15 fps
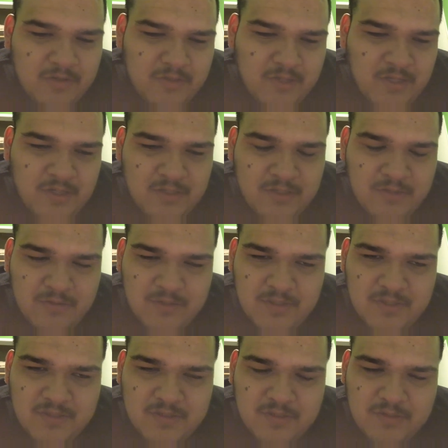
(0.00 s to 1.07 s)
You gotta do
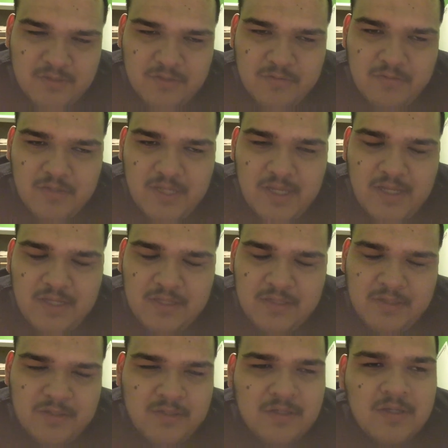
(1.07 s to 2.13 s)
this and do that.
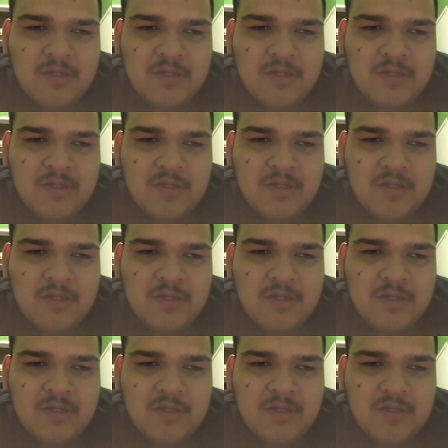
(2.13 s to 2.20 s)
And